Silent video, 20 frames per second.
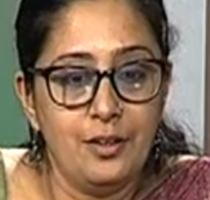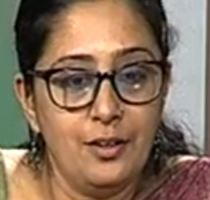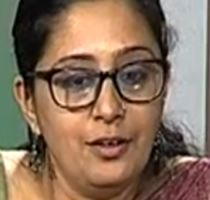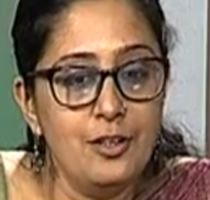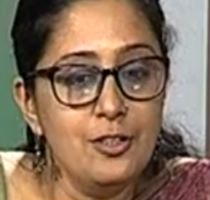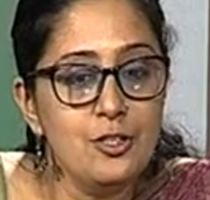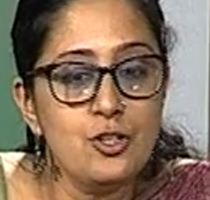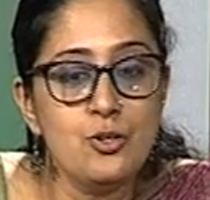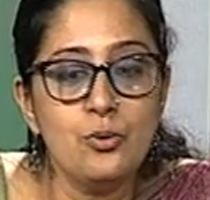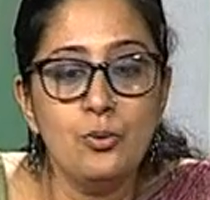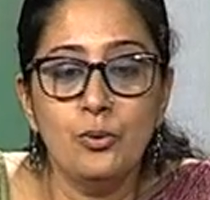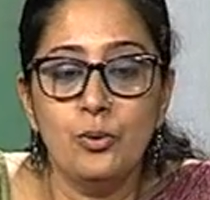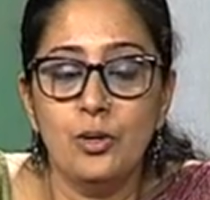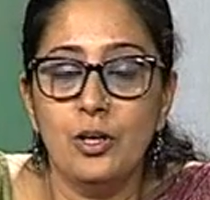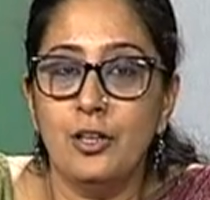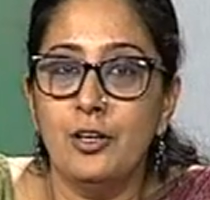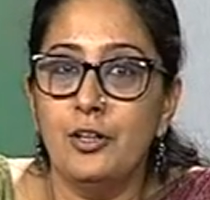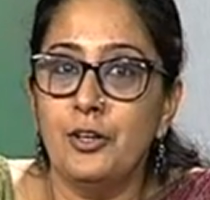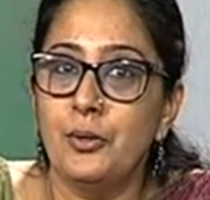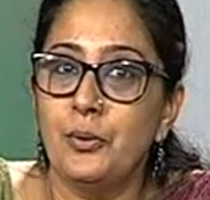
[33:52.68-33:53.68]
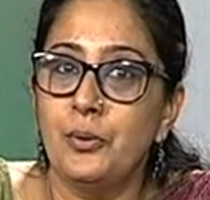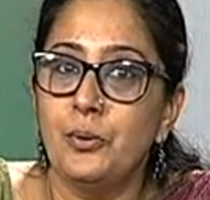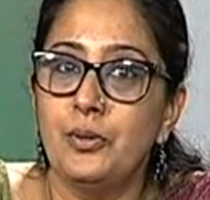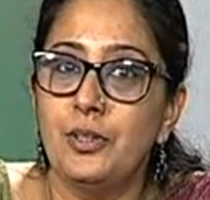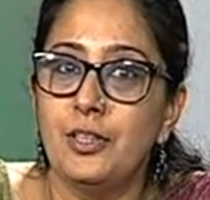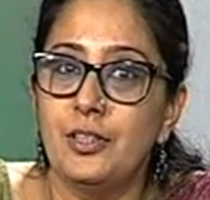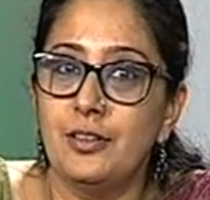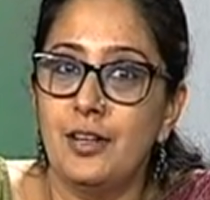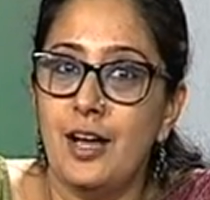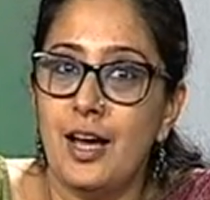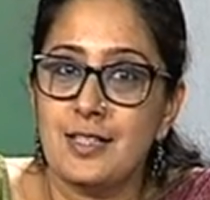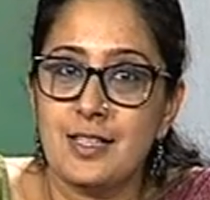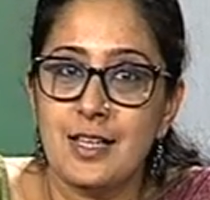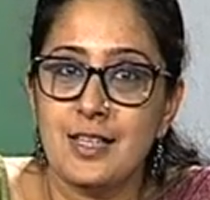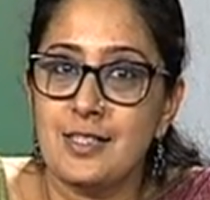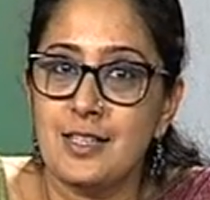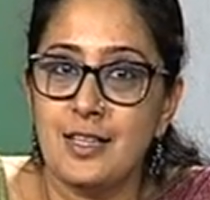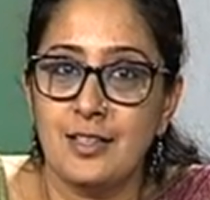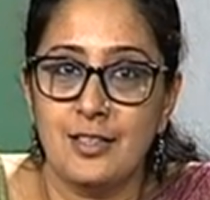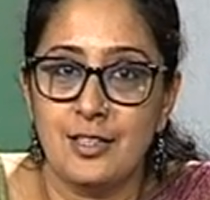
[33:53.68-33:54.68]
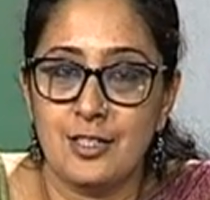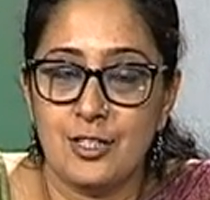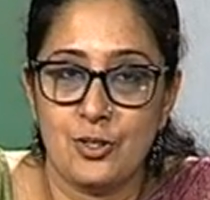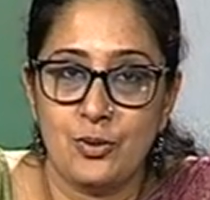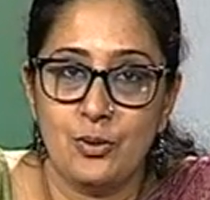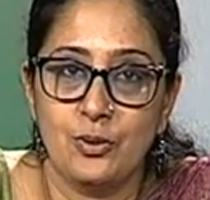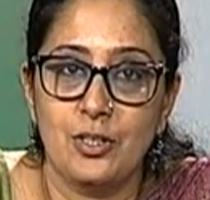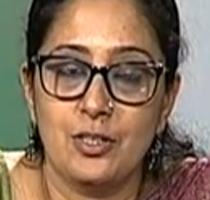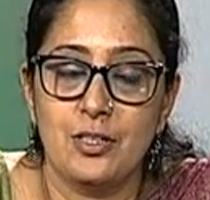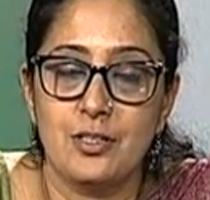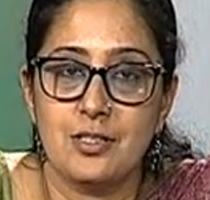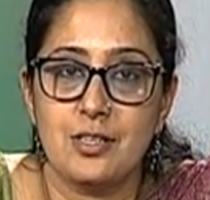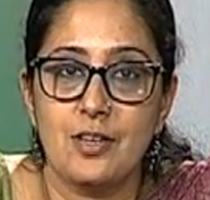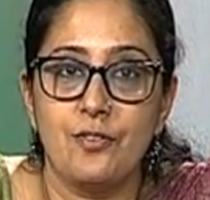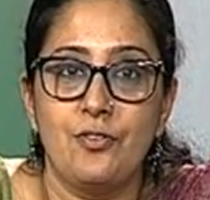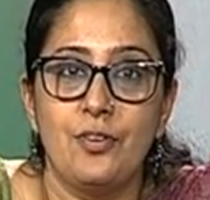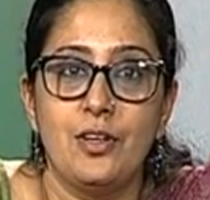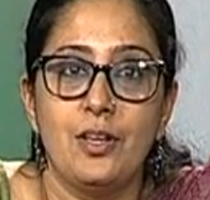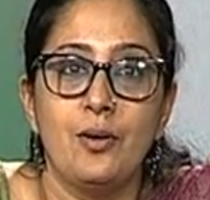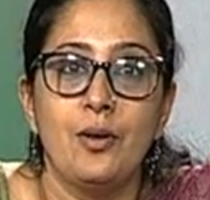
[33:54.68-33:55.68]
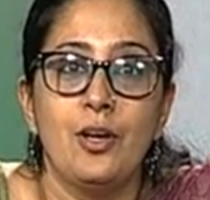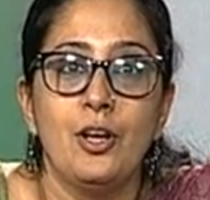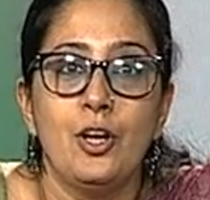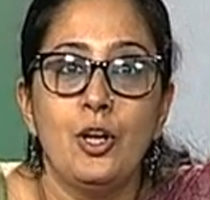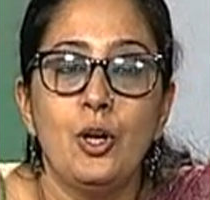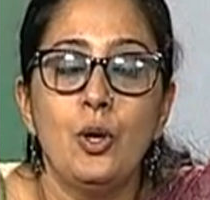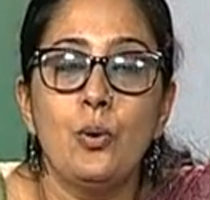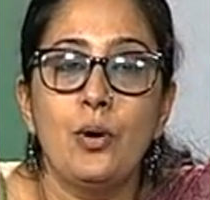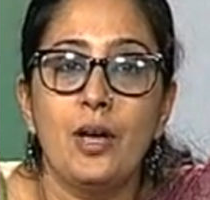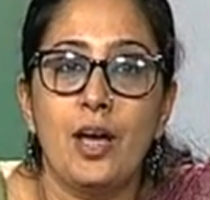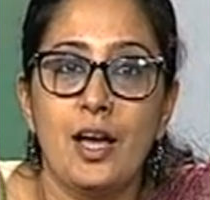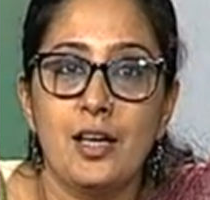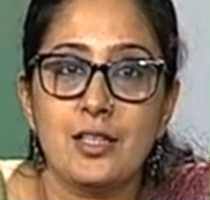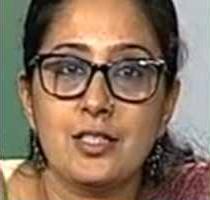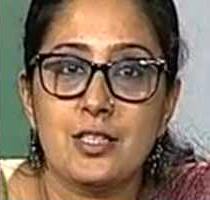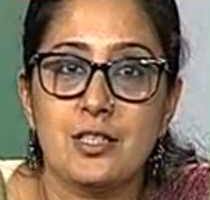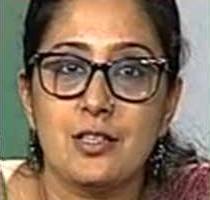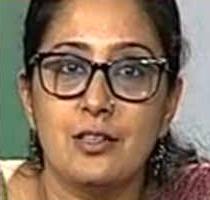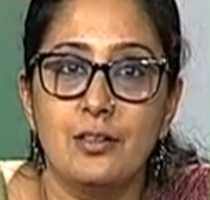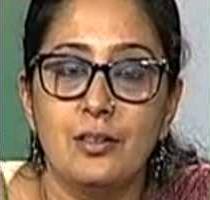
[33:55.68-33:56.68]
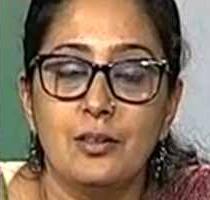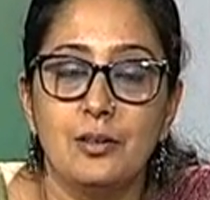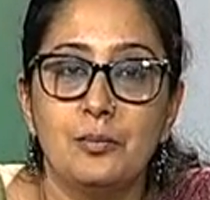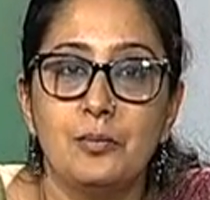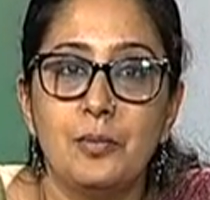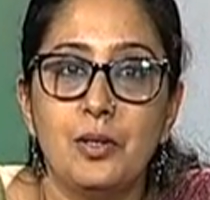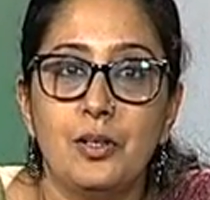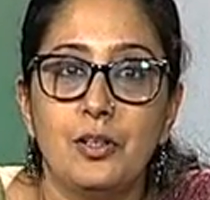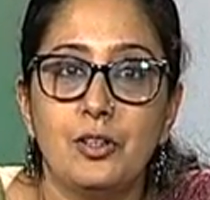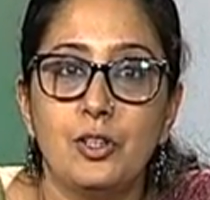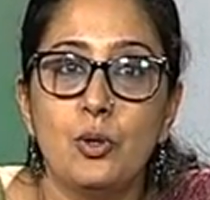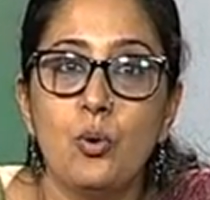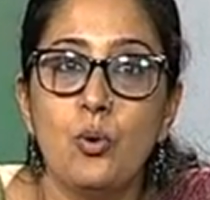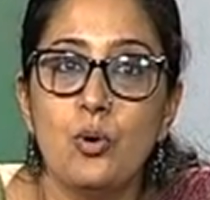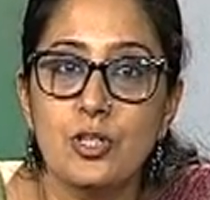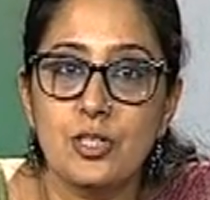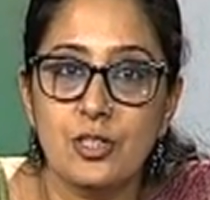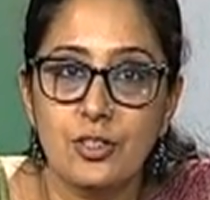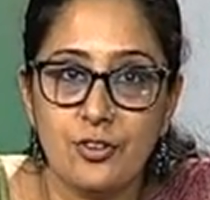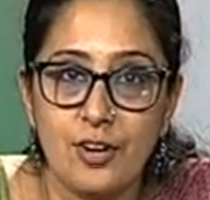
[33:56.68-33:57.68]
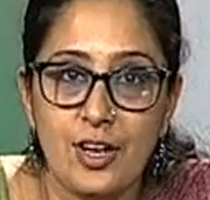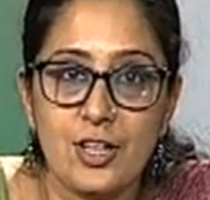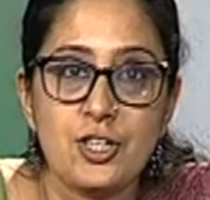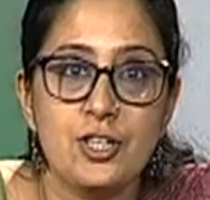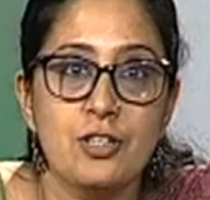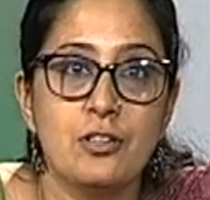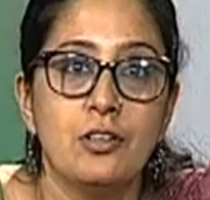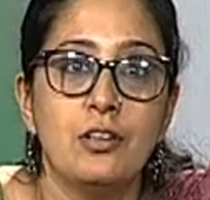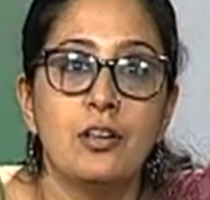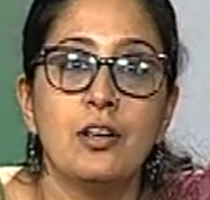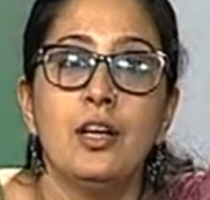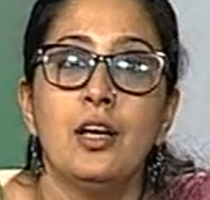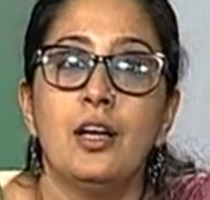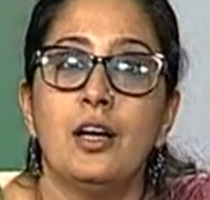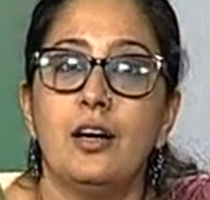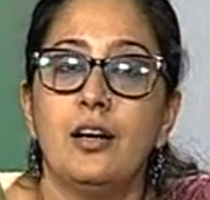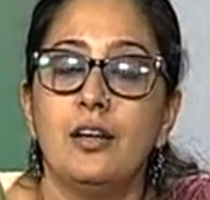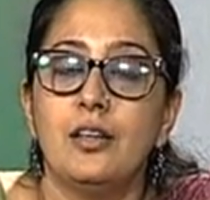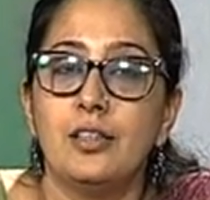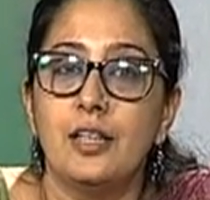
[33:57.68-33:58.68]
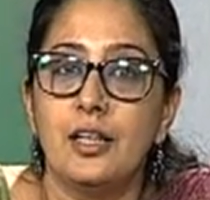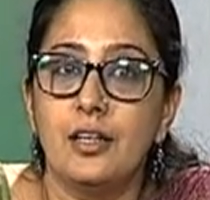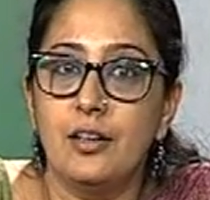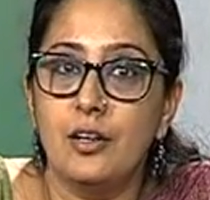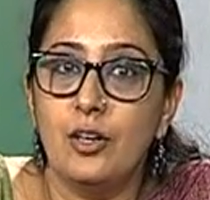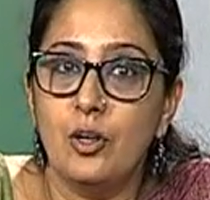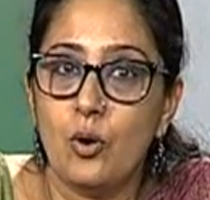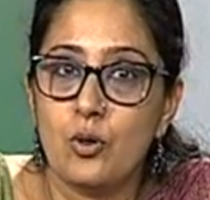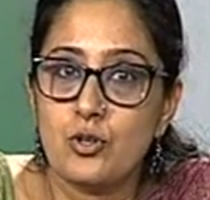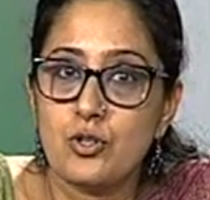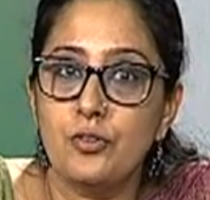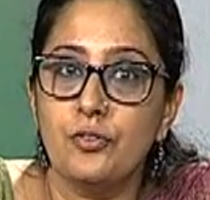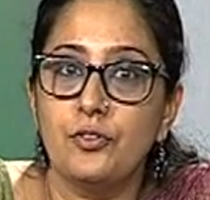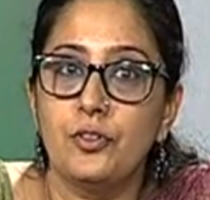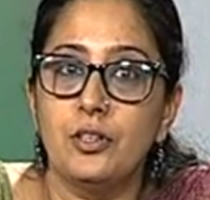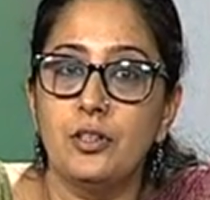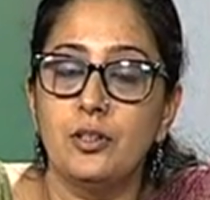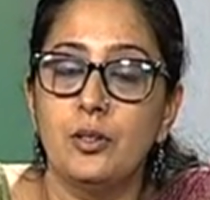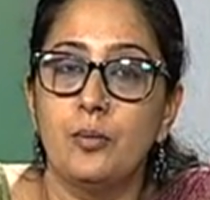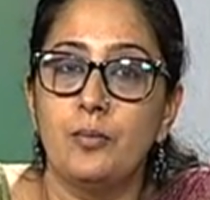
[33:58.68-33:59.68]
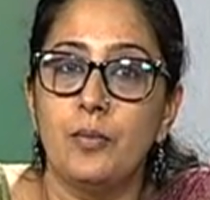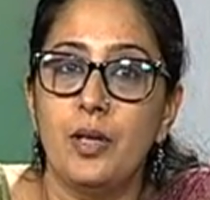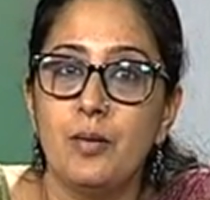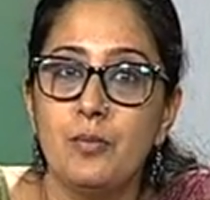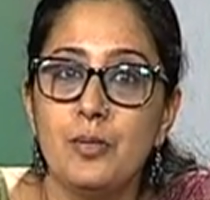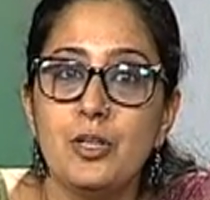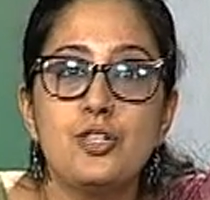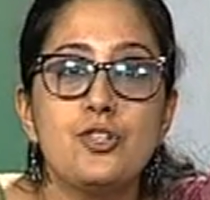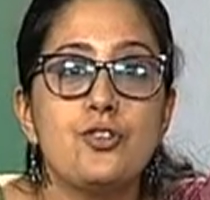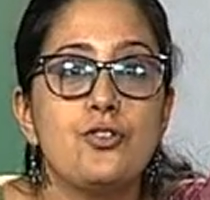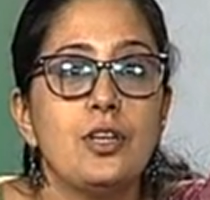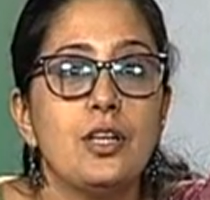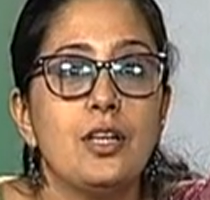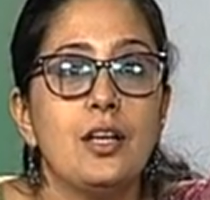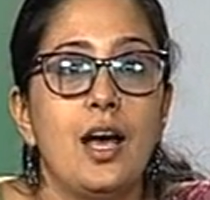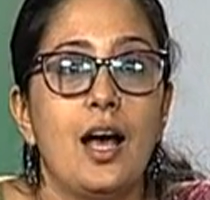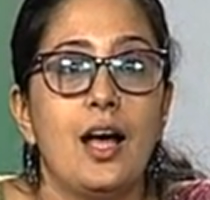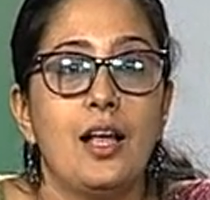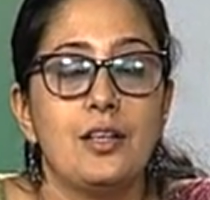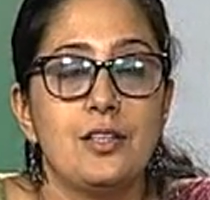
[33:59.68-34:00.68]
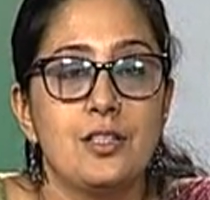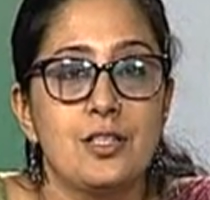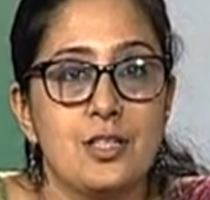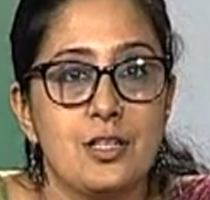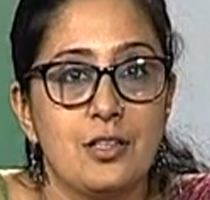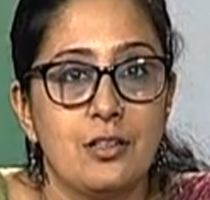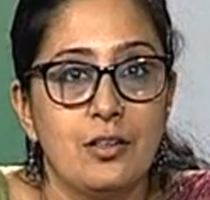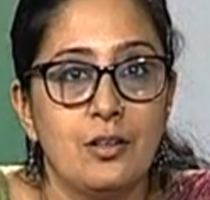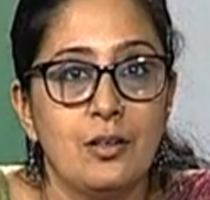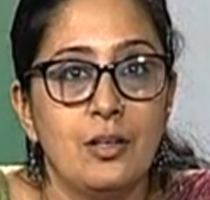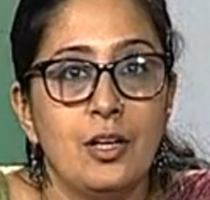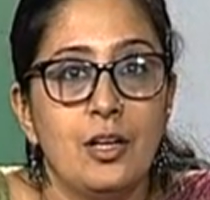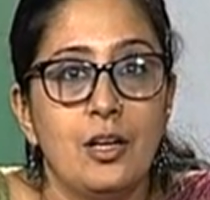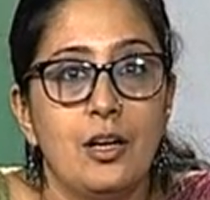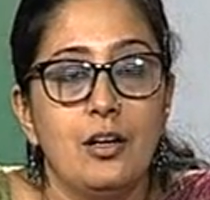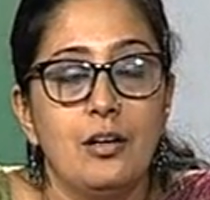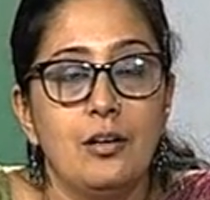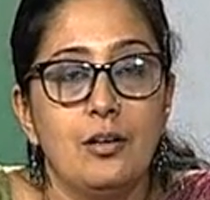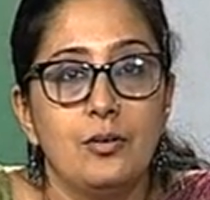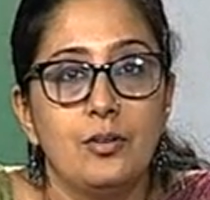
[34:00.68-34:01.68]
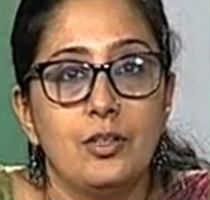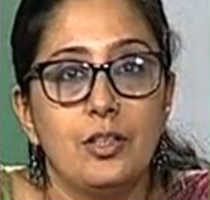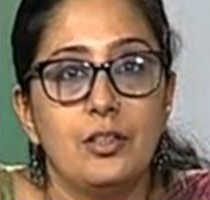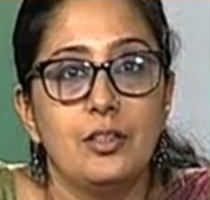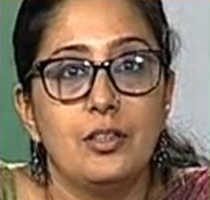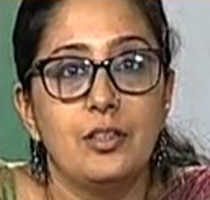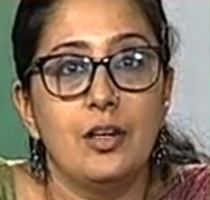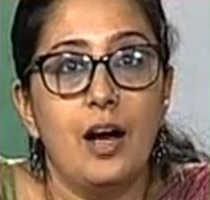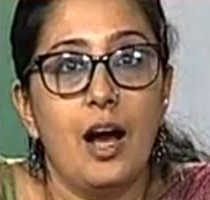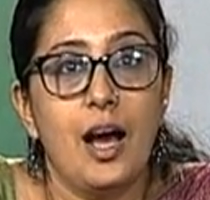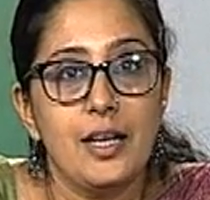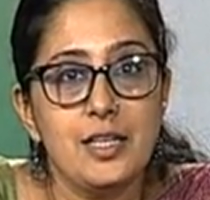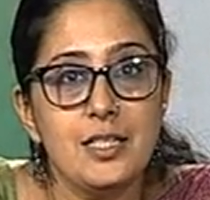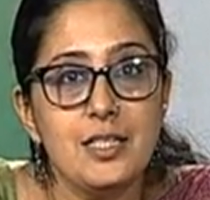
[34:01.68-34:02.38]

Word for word: here too, uh, you know, the, as I said that, you know, that's if we look at uh, uh, the golden threshold, uh, then a lot of the imagery and uh, uh, the, the